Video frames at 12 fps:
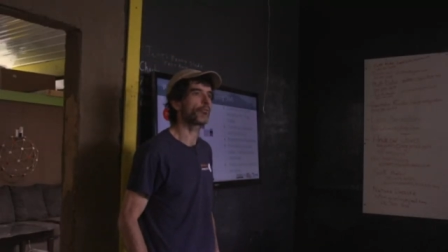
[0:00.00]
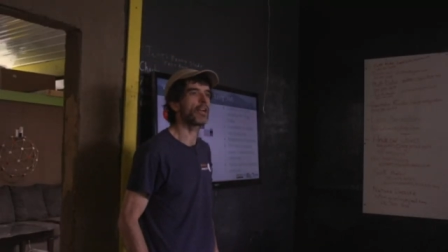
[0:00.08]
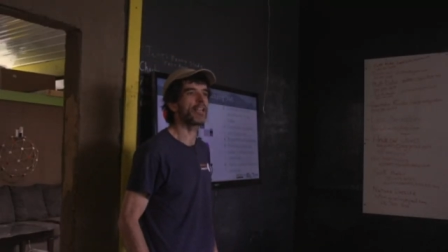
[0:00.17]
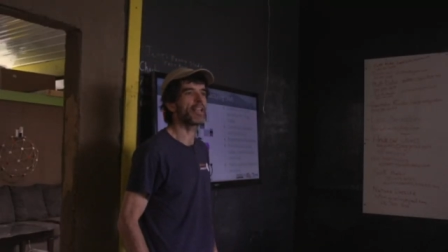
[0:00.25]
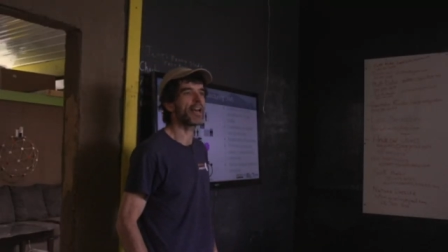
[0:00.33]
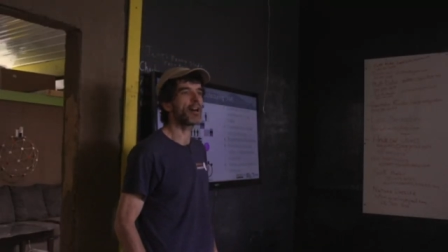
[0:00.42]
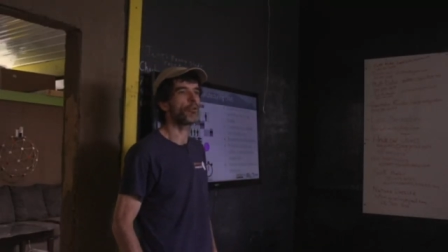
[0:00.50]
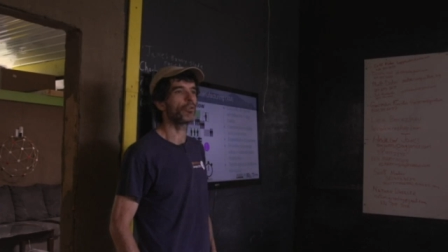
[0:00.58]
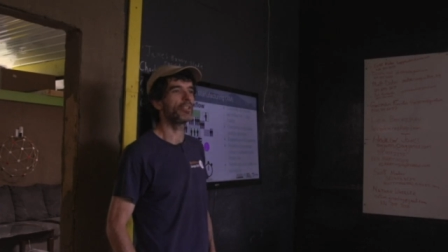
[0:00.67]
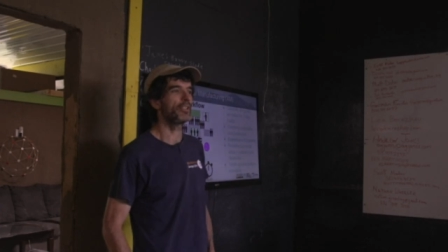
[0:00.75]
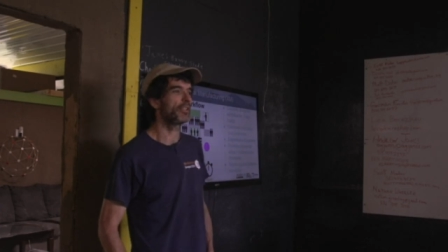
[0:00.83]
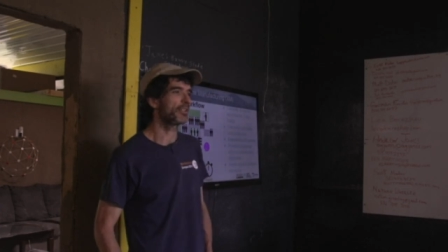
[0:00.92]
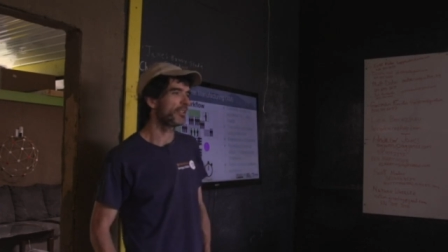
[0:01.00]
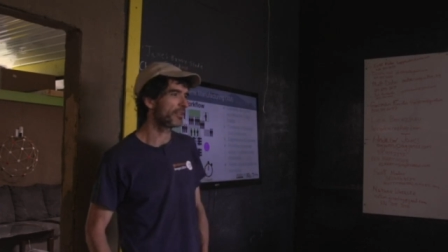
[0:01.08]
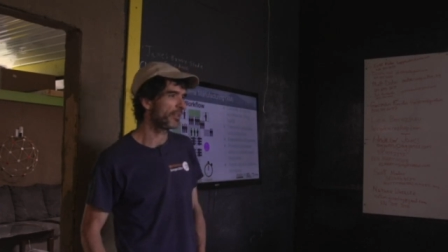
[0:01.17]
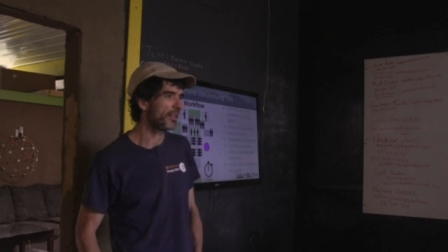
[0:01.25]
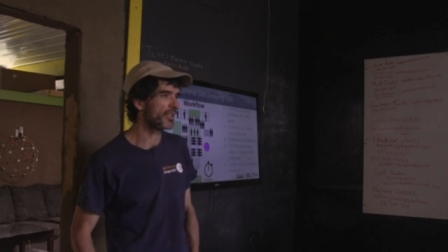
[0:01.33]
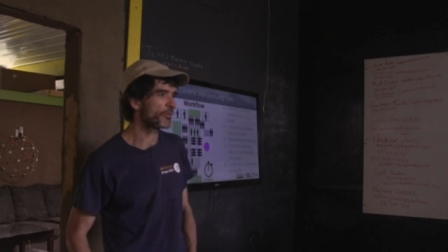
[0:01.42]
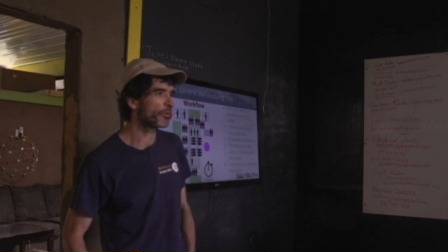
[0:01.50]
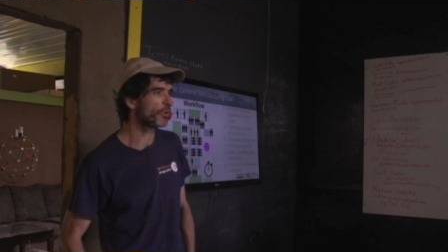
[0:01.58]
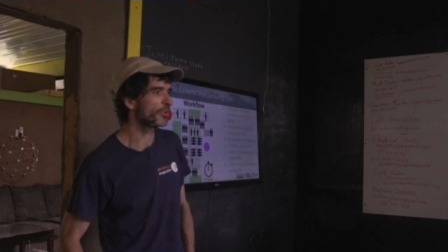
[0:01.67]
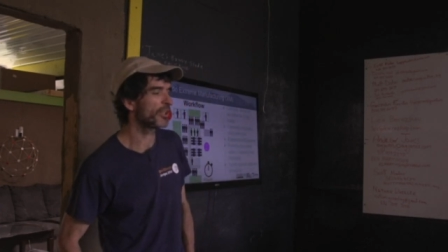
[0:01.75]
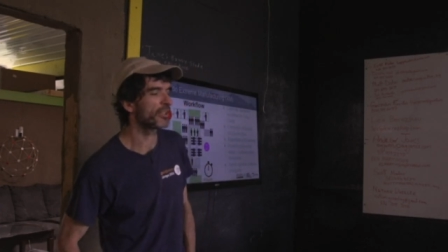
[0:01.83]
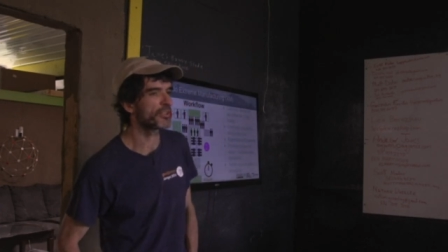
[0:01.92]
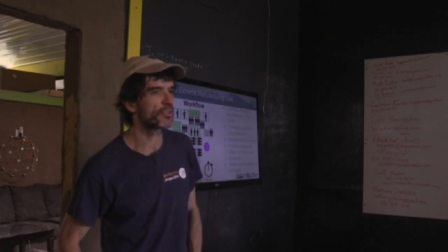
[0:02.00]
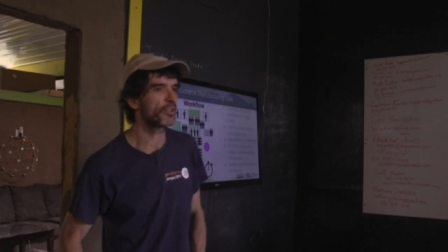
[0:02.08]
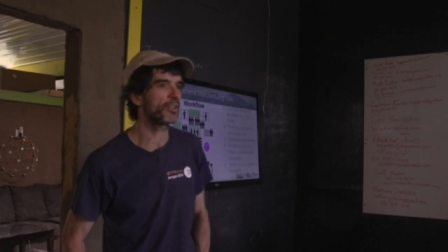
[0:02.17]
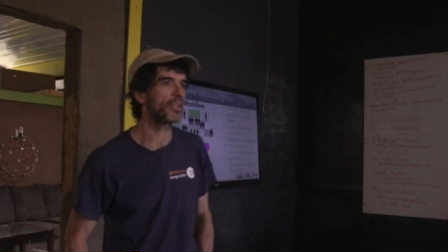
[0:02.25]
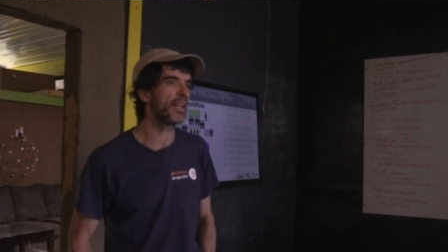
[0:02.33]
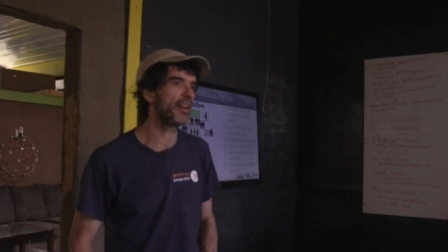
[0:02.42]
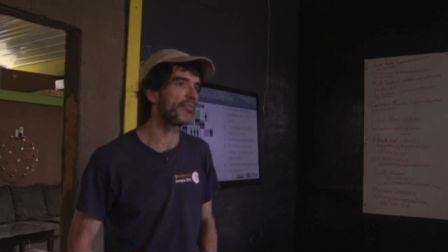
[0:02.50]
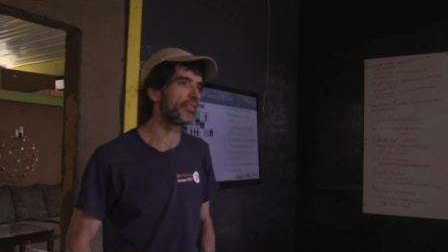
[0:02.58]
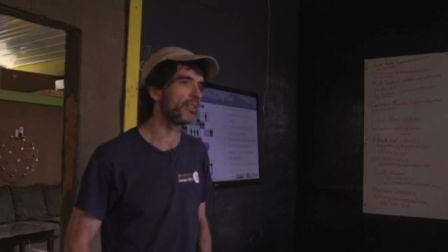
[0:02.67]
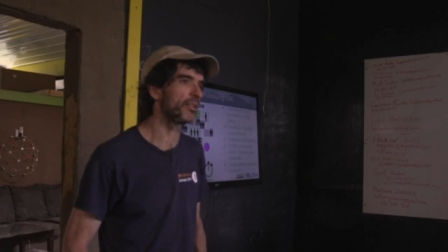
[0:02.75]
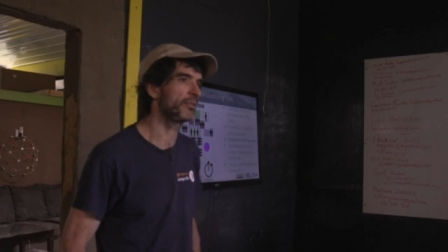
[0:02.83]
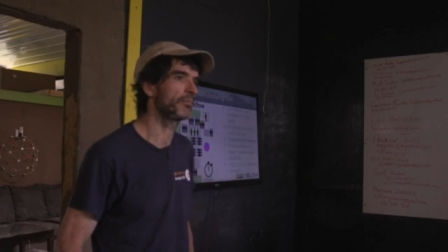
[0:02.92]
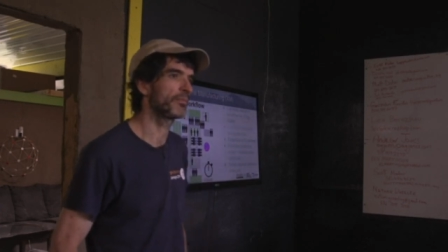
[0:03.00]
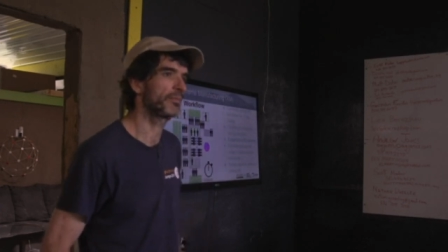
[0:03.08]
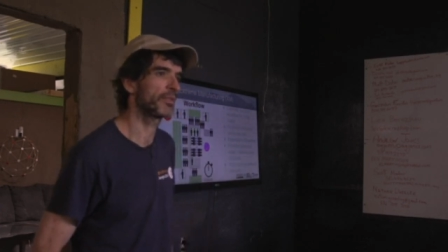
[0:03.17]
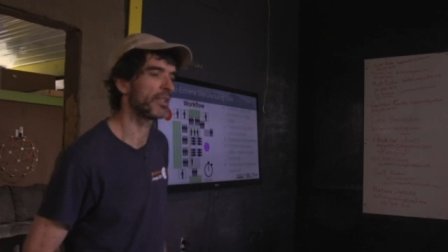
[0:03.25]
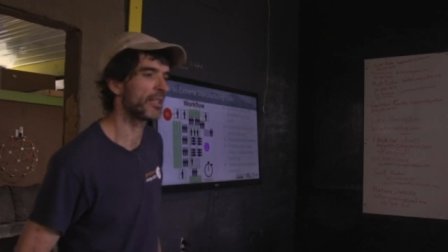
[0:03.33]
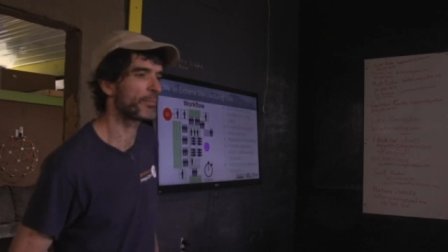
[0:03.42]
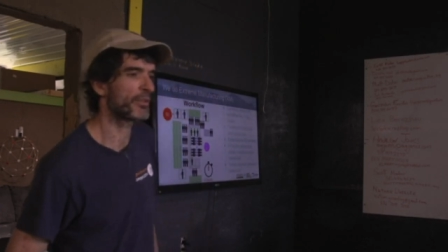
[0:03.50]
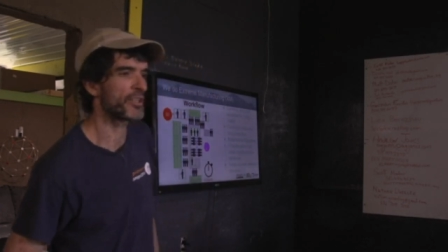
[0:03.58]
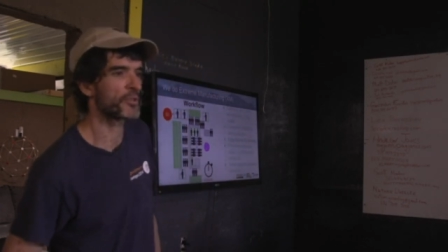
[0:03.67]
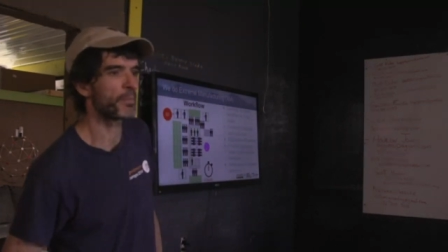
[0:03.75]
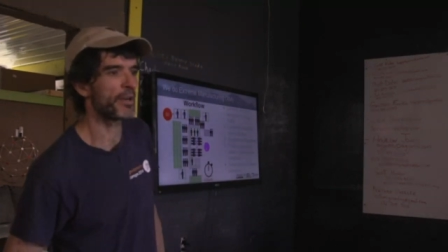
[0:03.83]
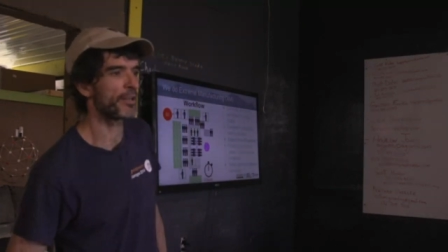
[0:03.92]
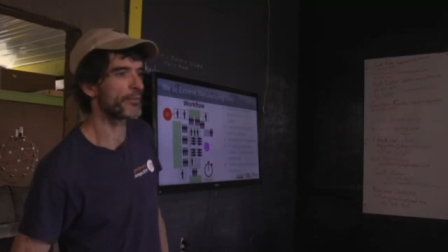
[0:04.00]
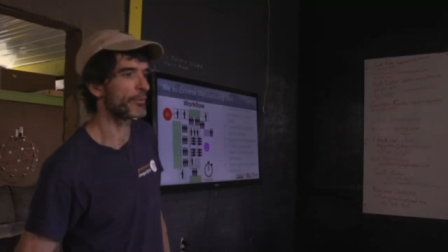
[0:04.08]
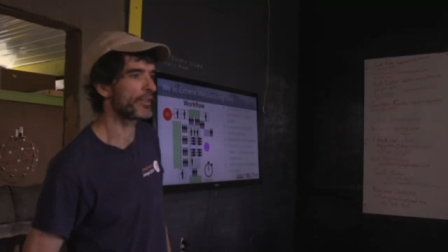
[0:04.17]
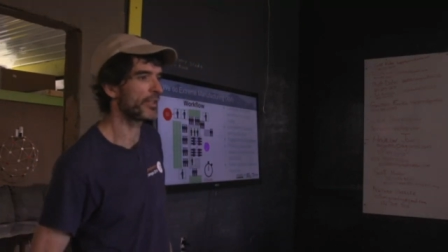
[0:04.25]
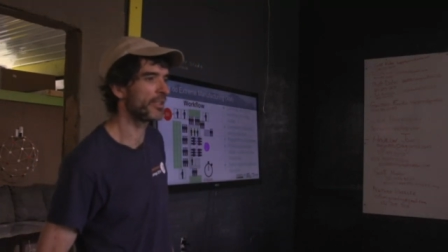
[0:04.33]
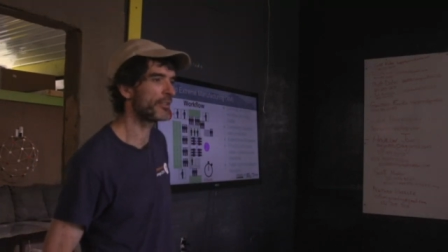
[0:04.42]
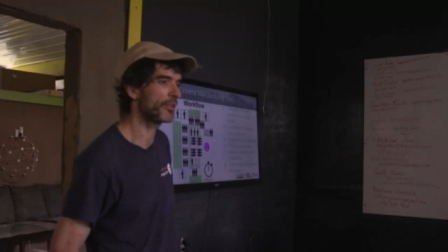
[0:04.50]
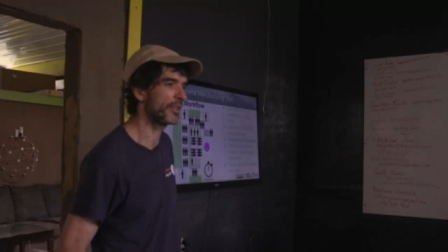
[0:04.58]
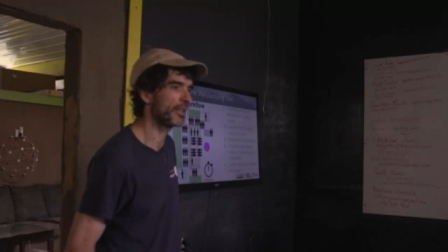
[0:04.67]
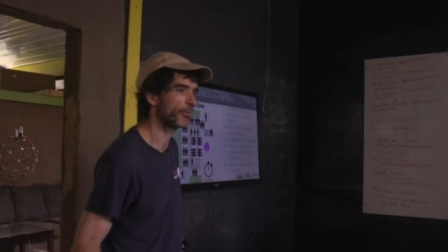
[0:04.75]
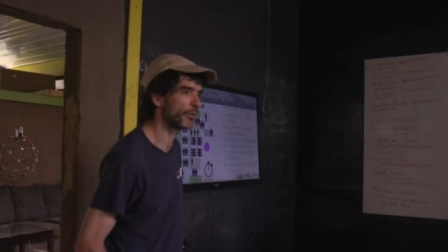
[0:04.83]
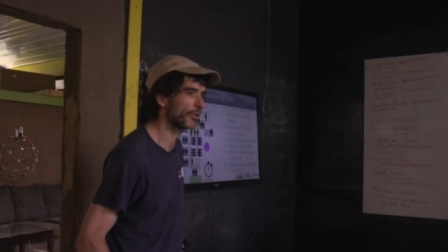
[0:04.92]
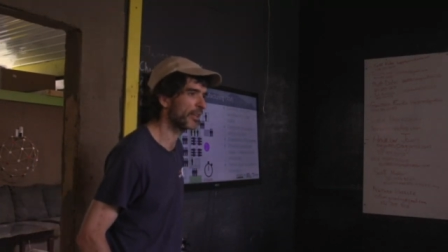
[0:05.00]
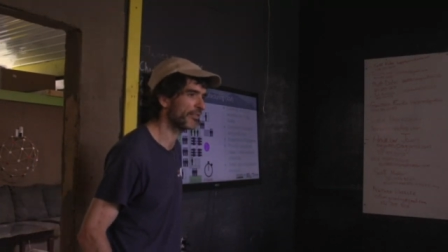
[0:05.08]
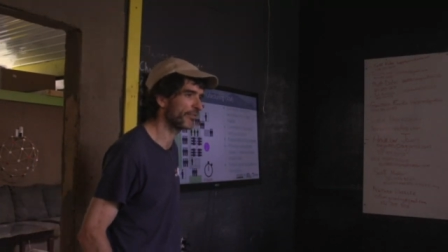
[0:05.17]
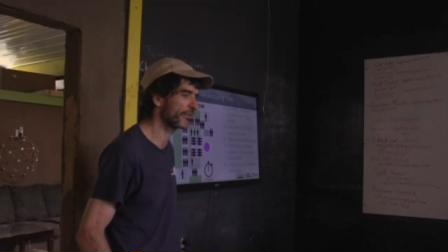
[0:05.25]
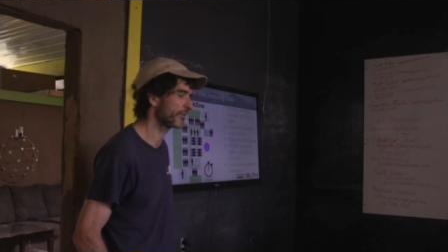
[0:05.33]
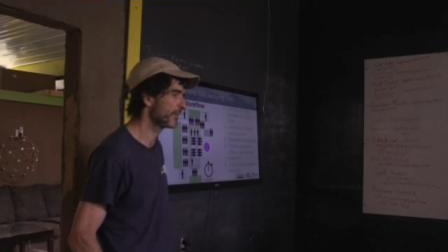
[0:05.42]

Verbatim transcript: Right now, in today's world, you can certainly have a lot of prosperity with the internet, where you have